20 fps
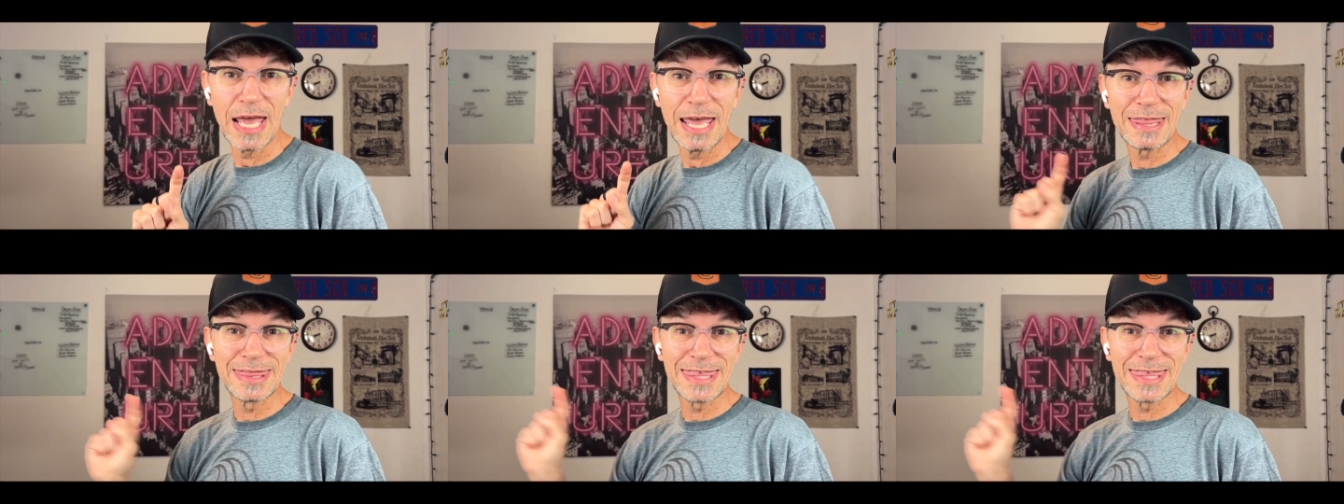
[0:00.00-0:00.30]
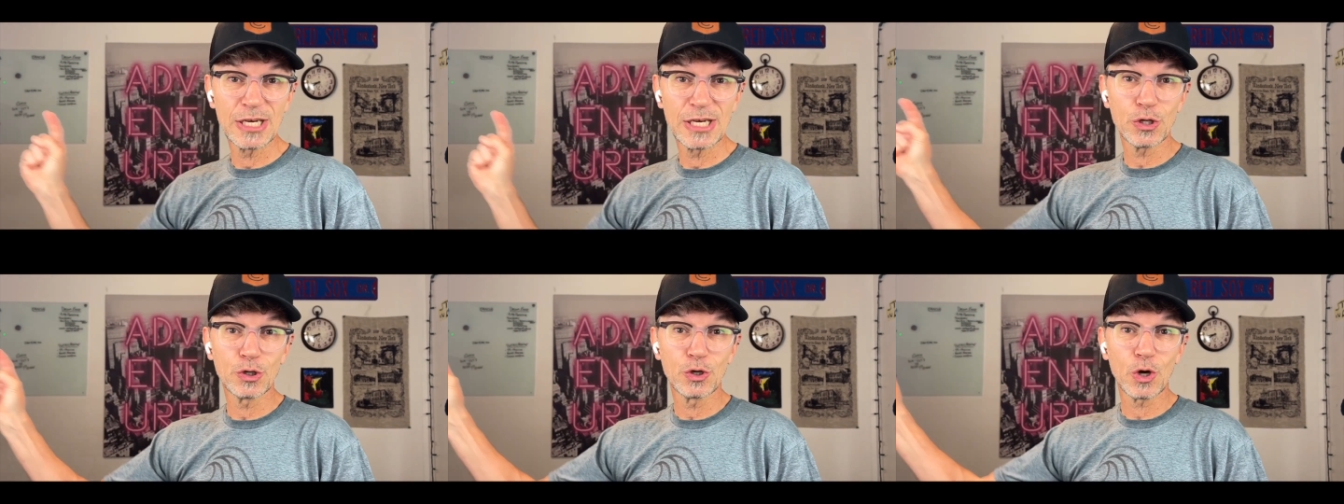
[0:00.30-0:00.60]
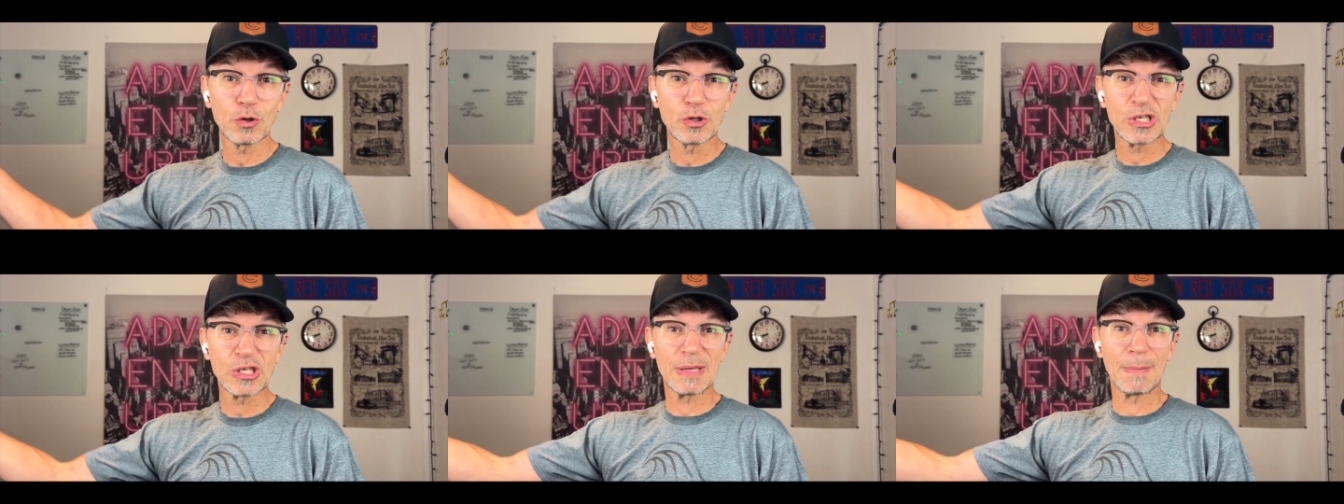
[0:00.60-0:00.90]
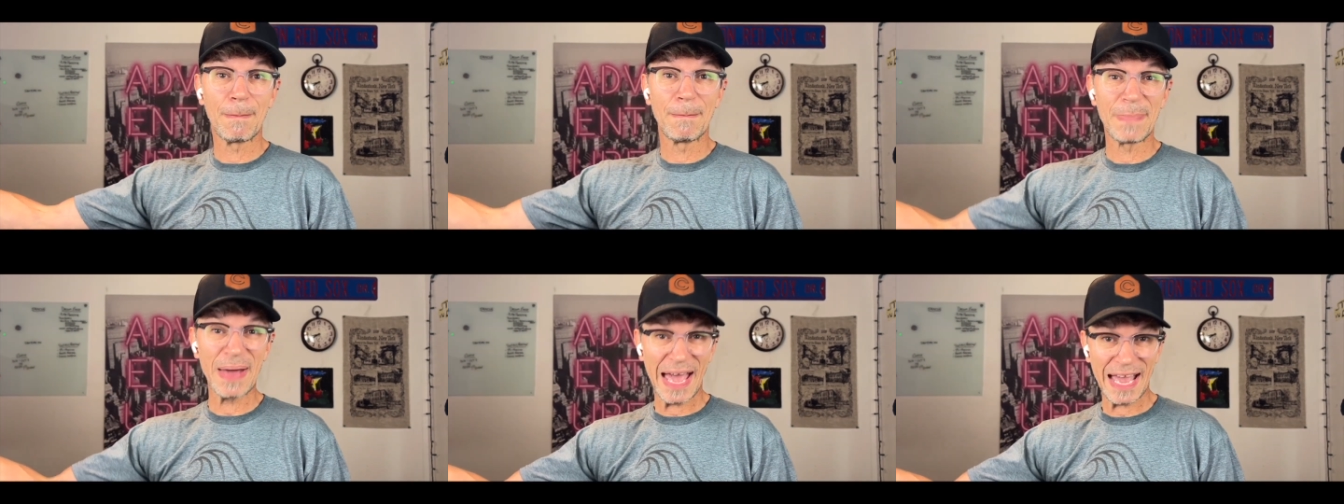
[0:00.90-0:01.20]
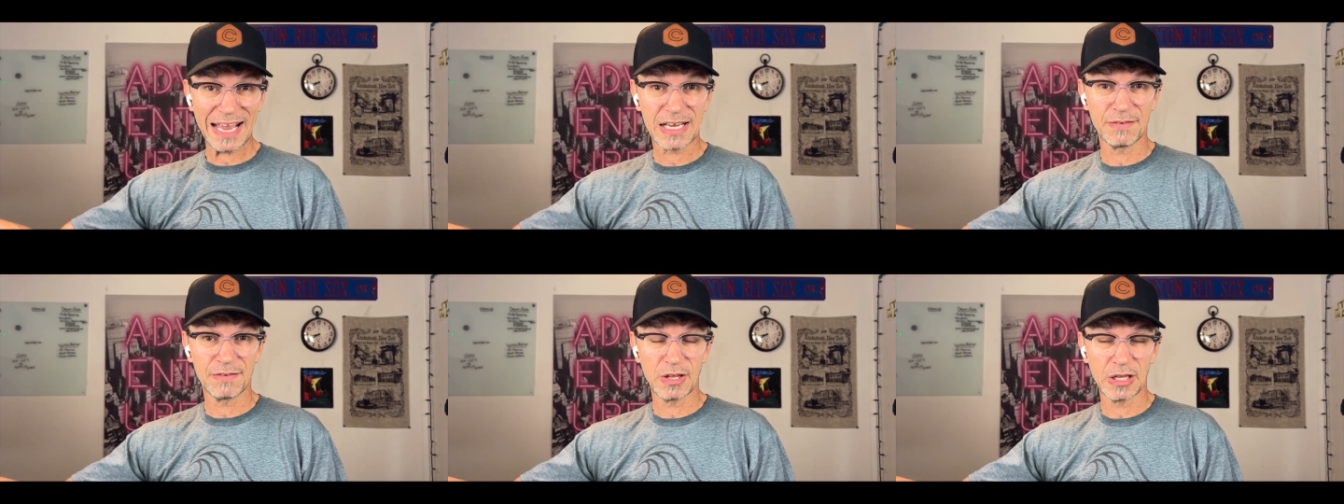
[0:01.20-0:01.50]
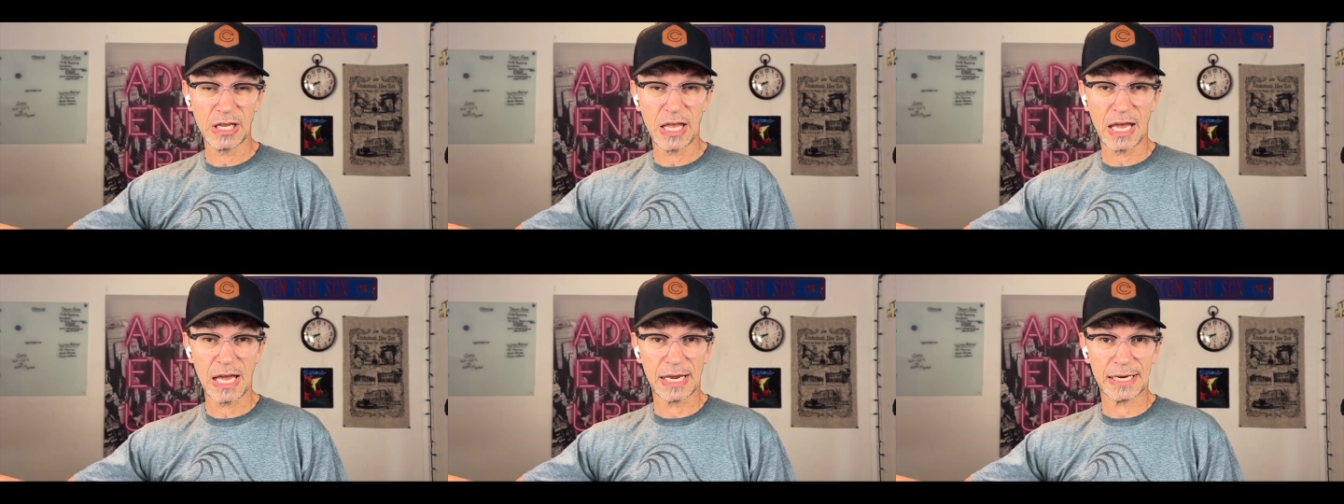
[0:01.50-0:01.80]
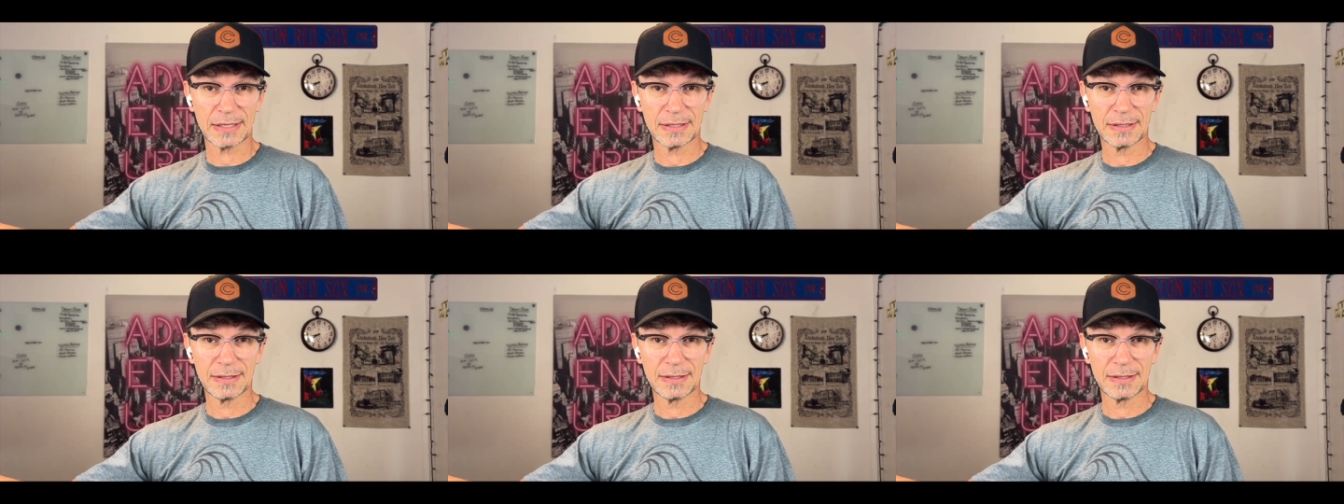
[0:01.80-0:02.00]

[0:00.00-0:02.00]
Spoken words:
then you go to the back of the line.